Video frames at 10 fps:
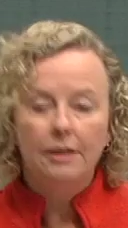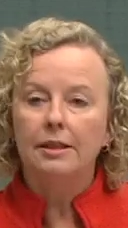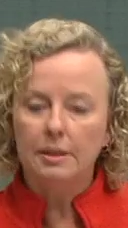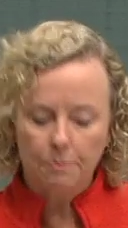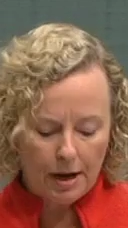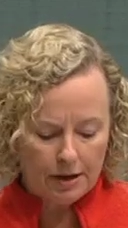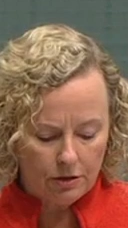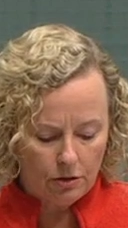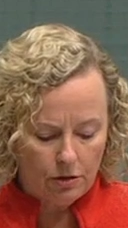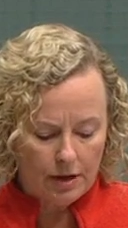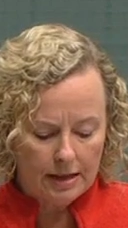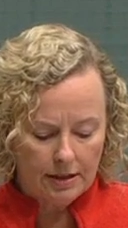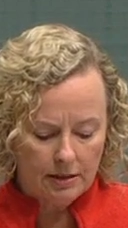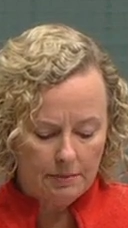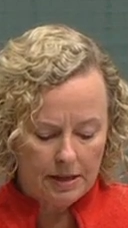This breakthrough
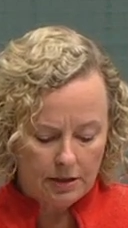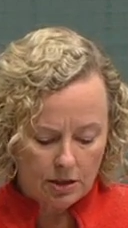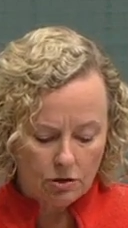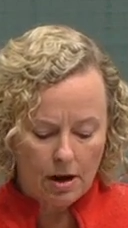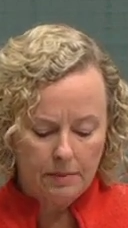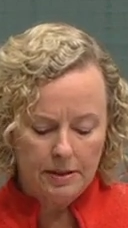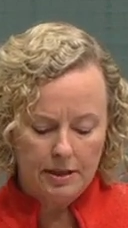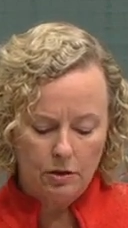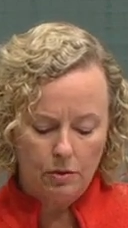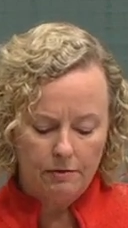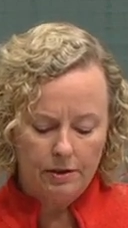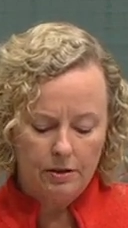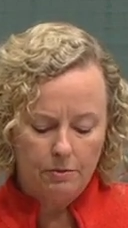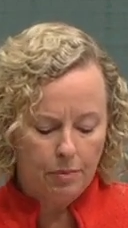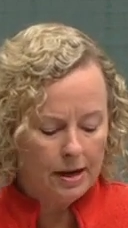has been described as the
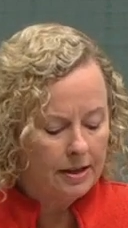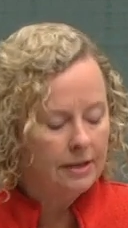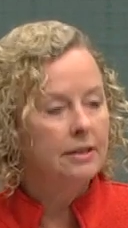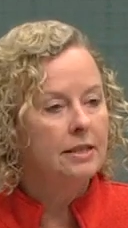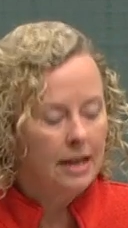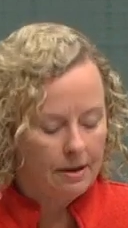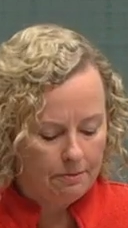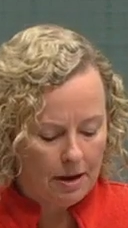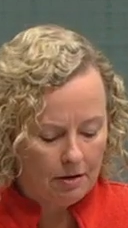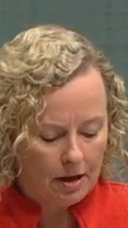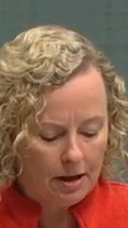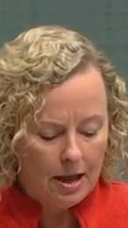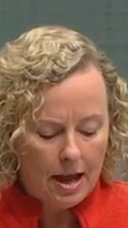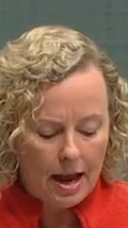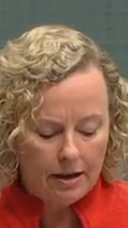equivalent of breaking the sound barrier
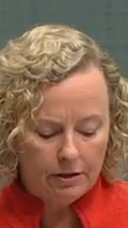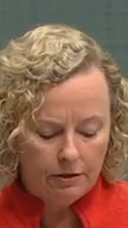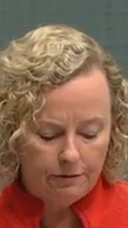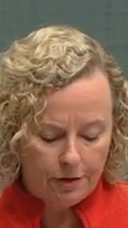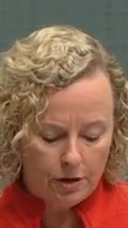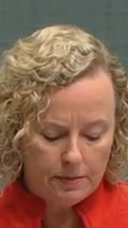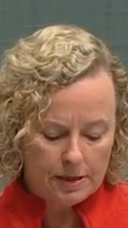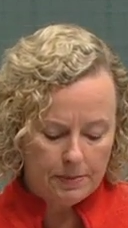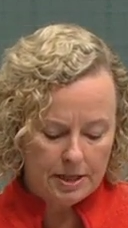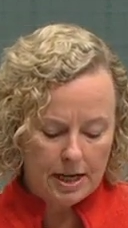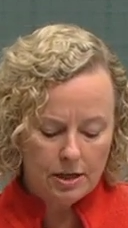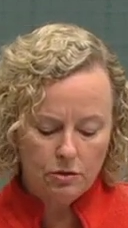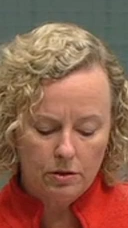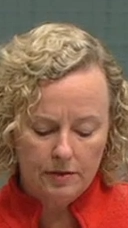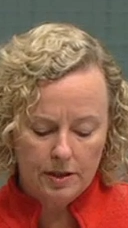and confirms the
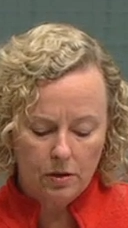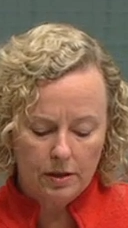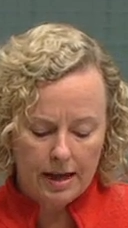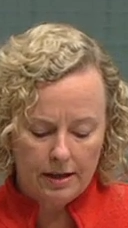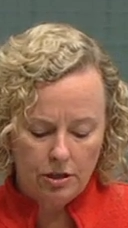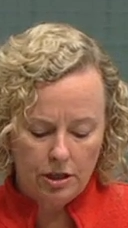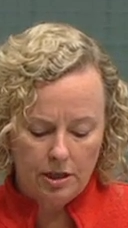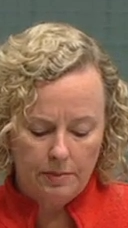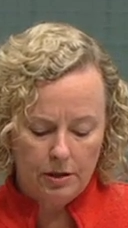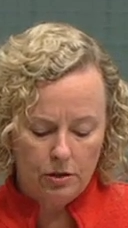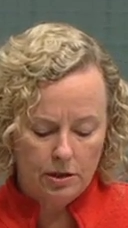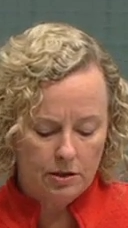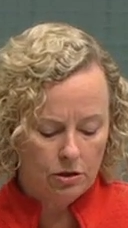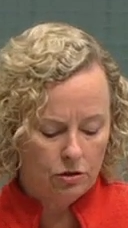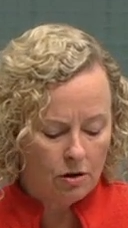potential of solar energy to be
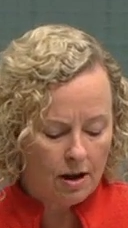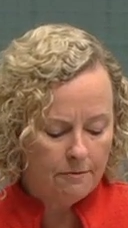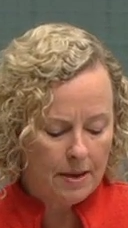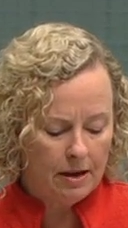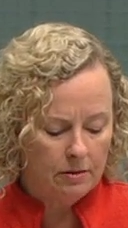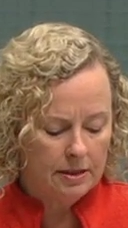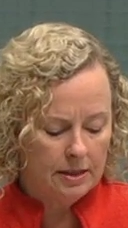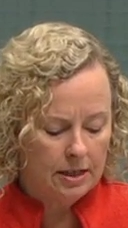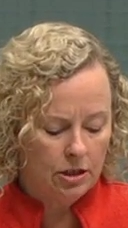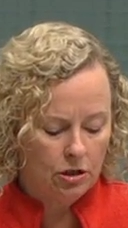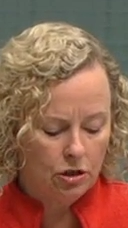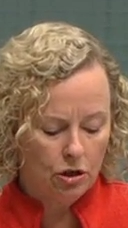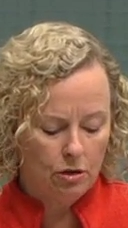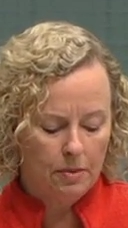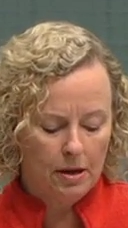used to drive power station
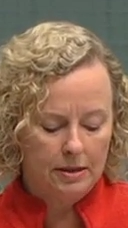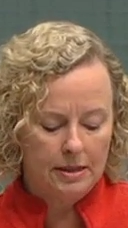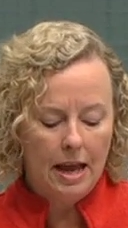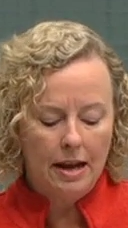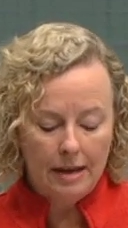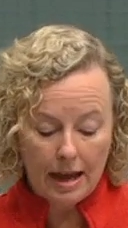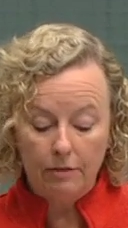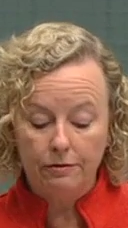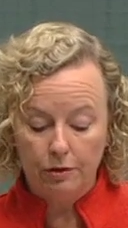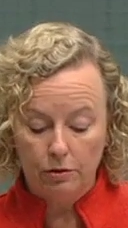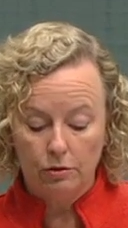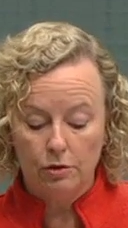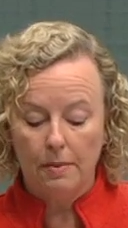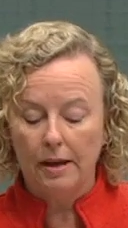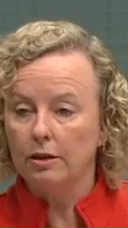turbines now
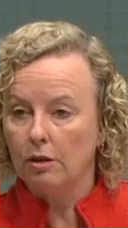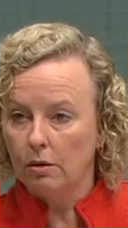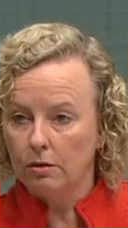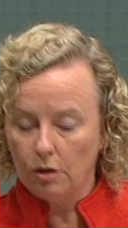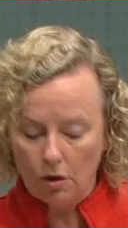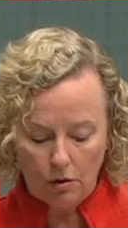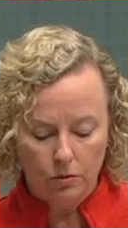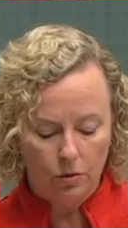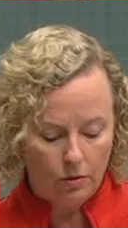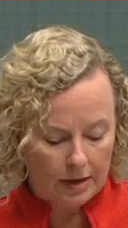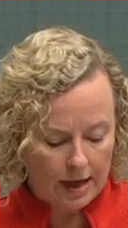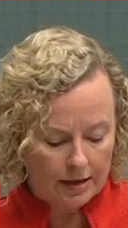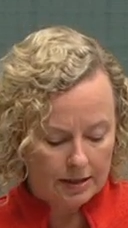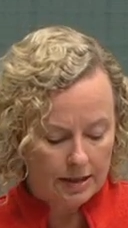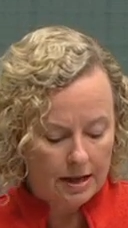fuelled by coal or
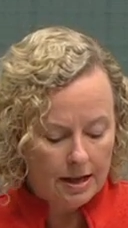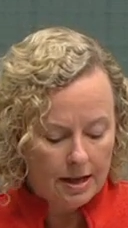gas.